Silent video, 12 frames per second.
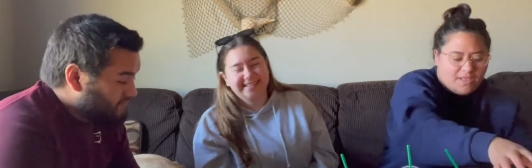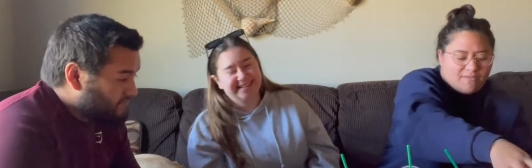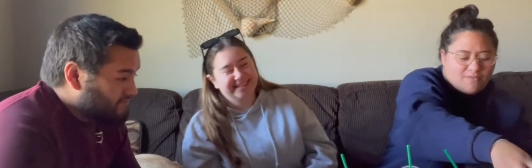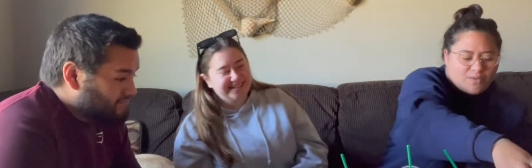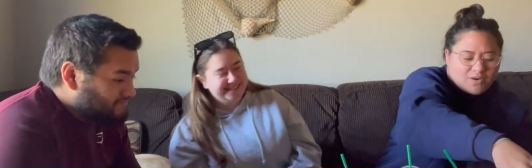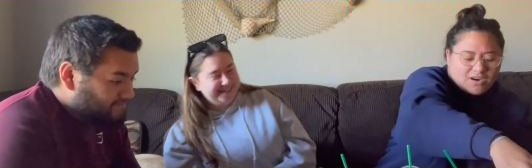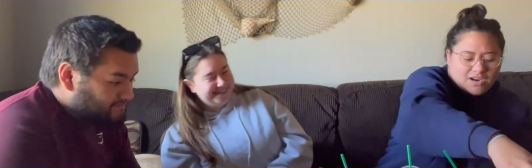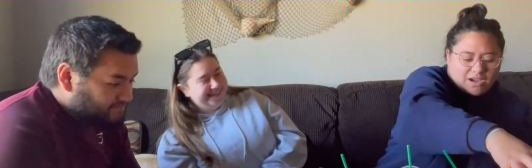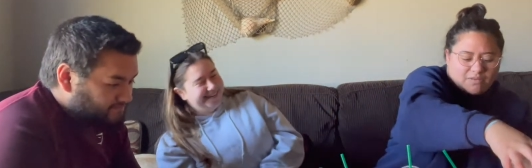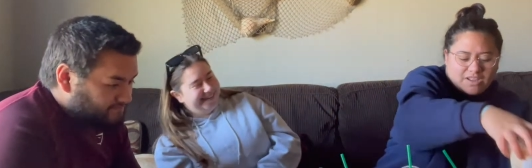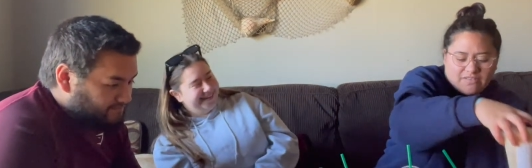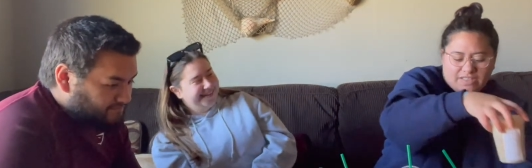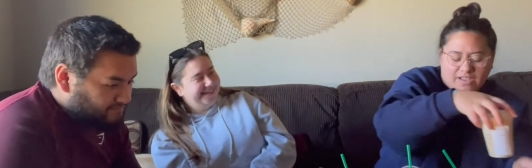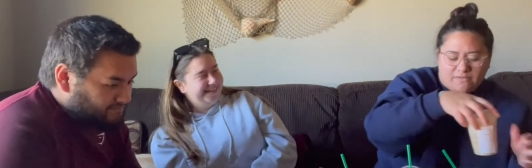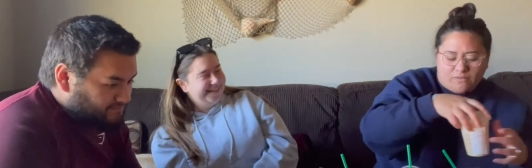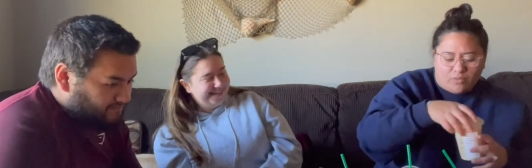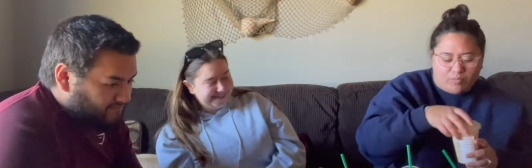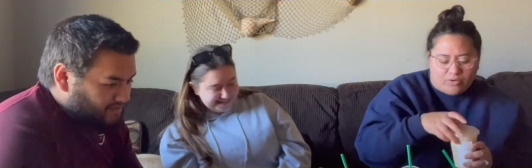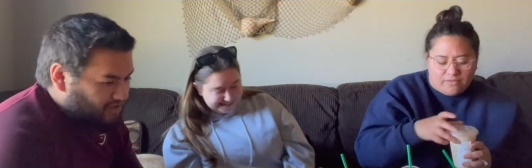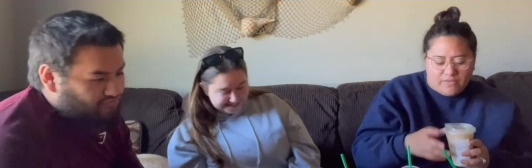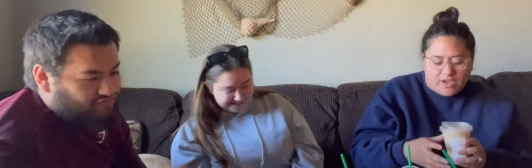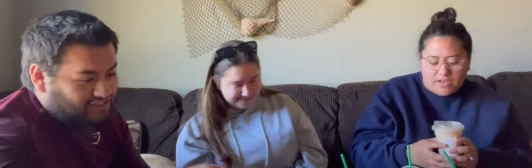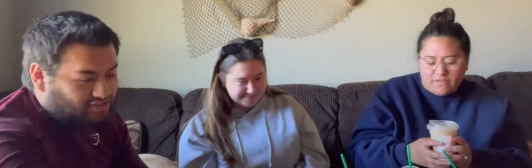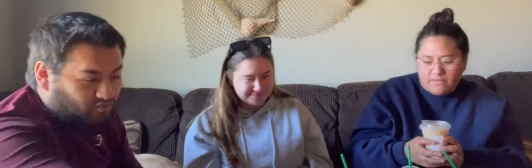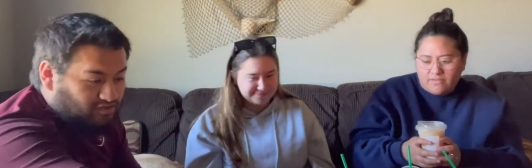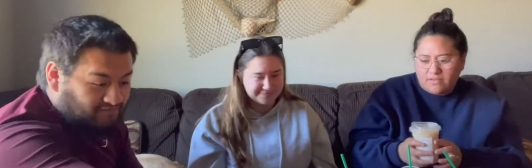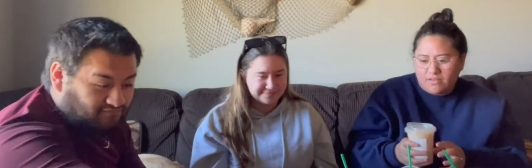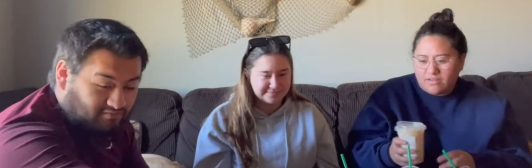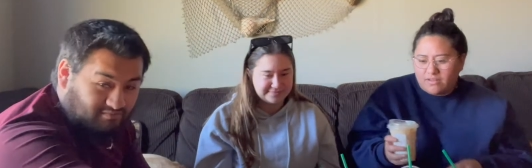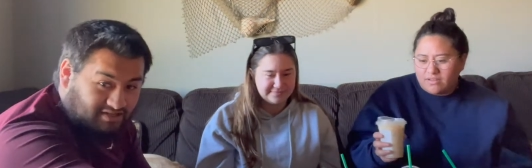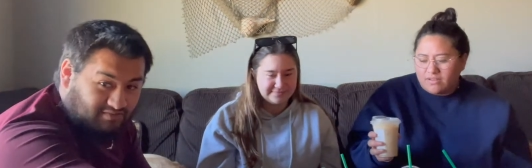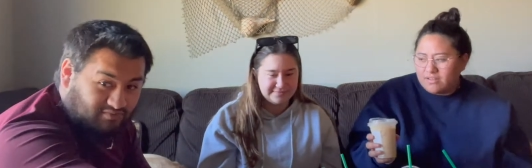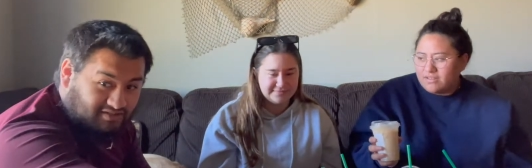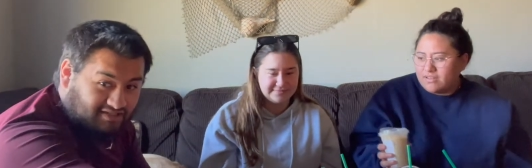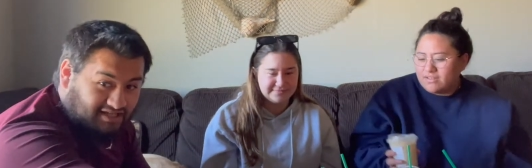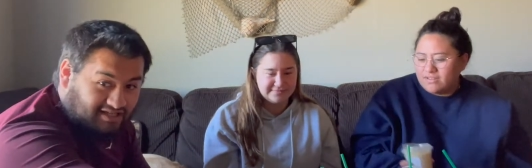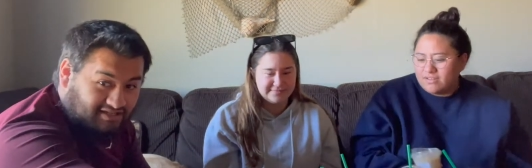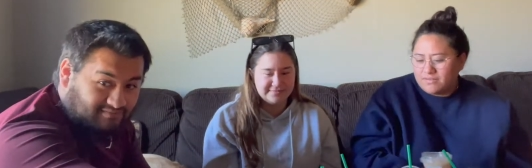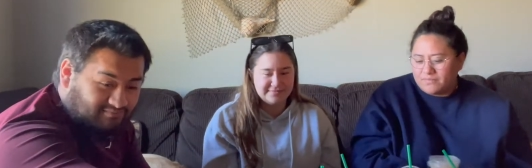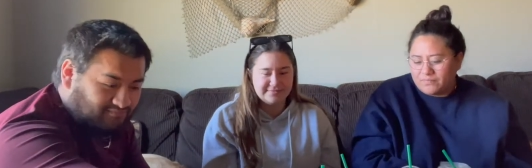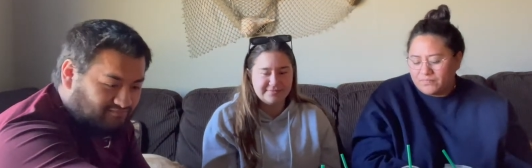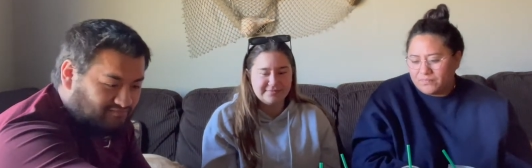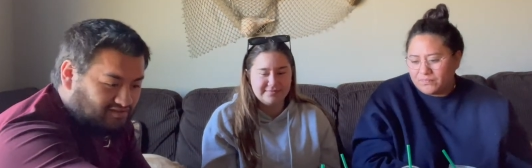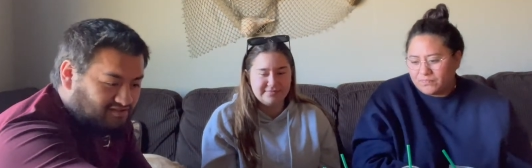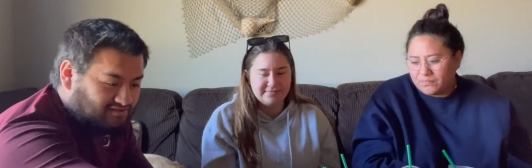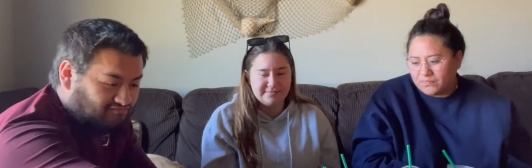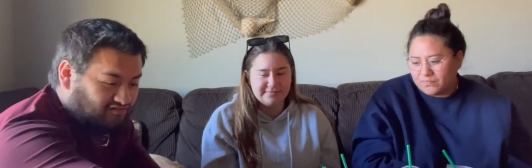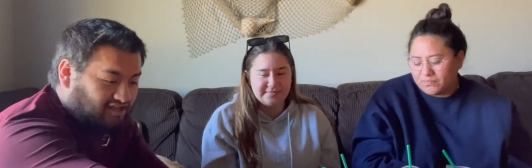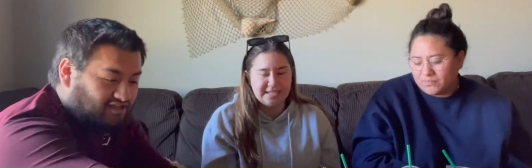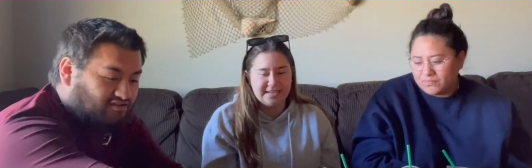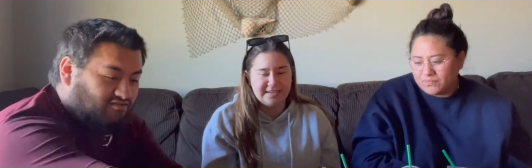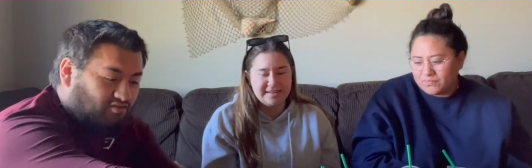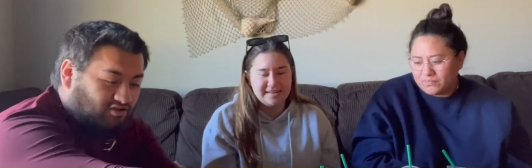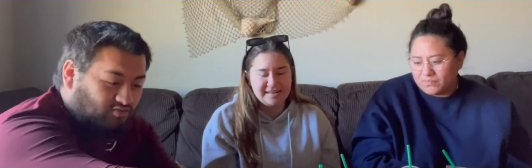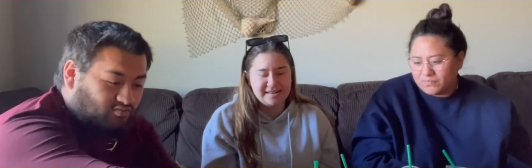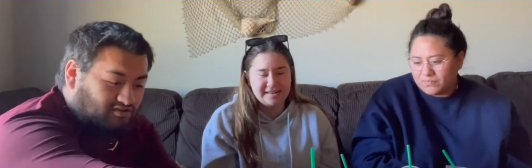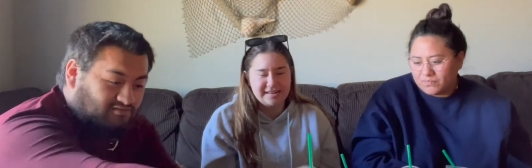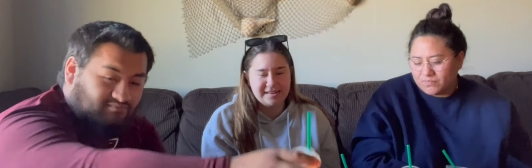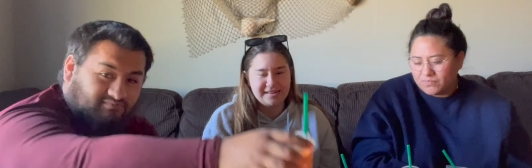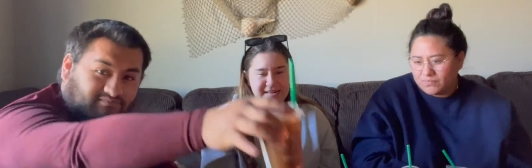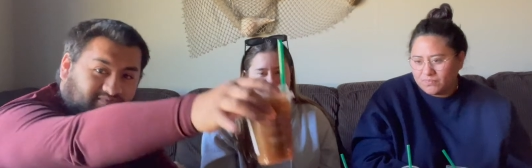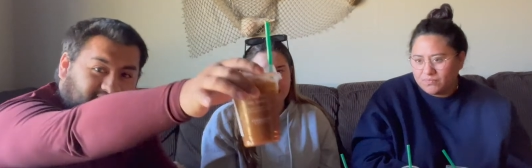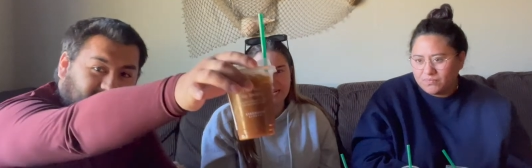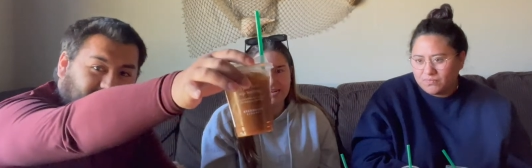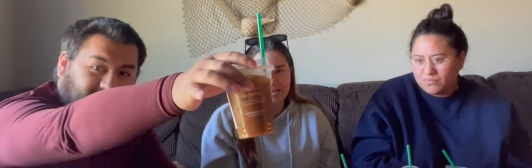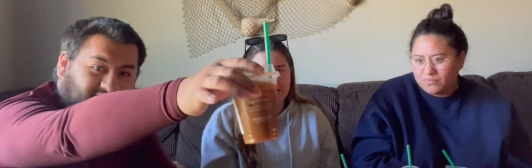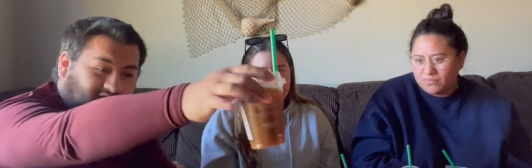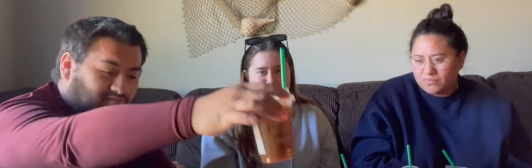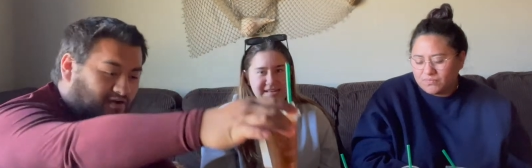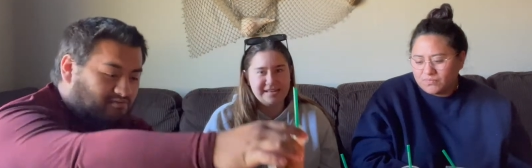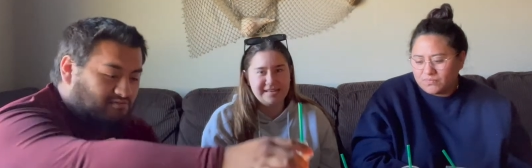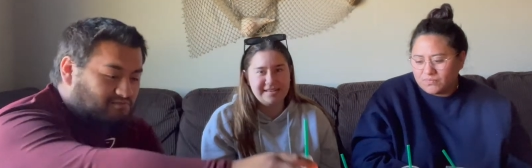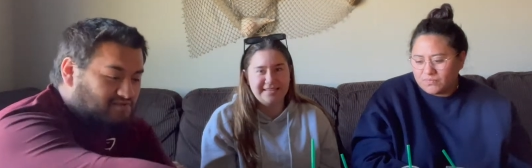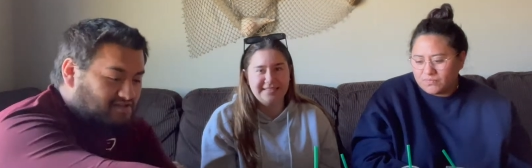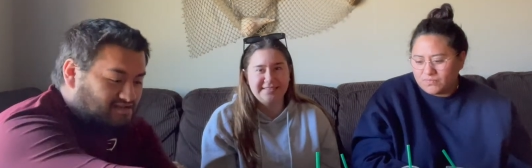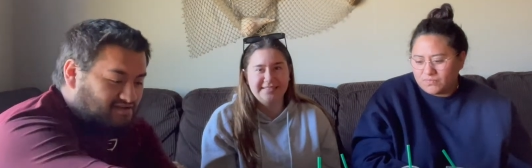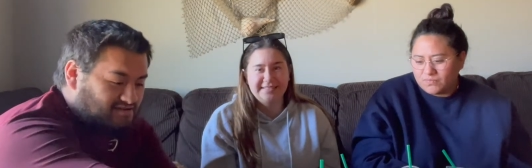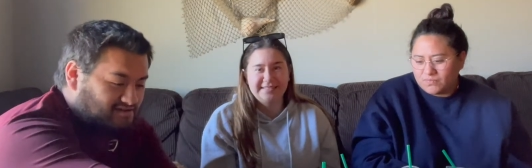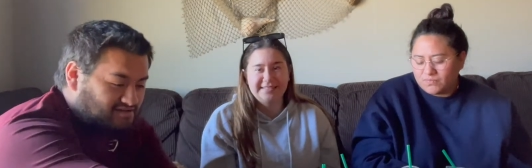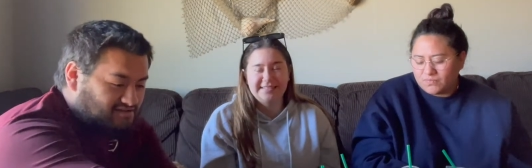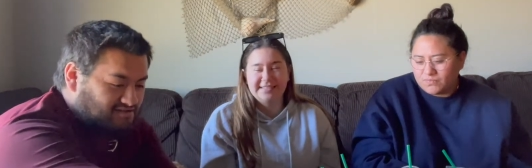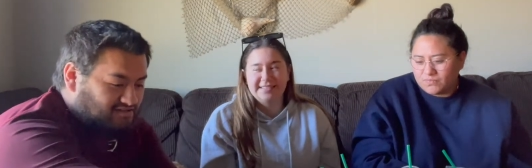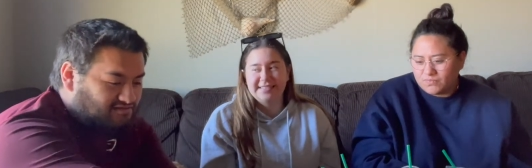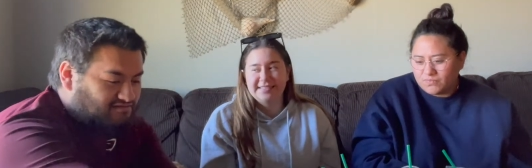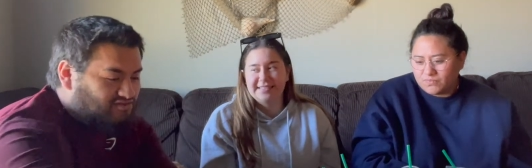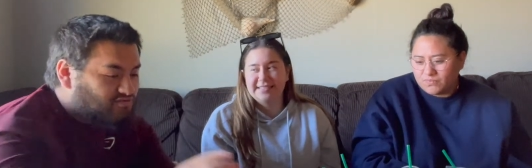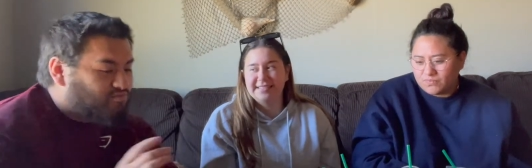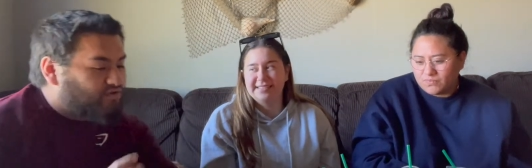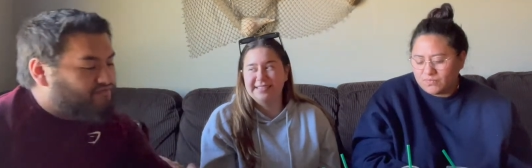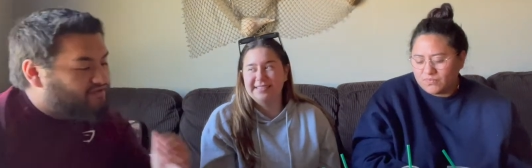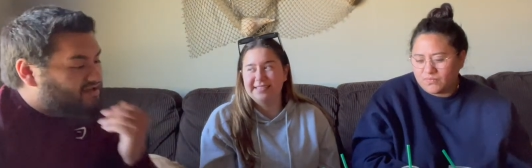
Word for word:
Speaker 1: a four? I would give it like a 4.5. Oh, this
Speaker 2: one for me was like a, the freaking dark one was probably a 2.5.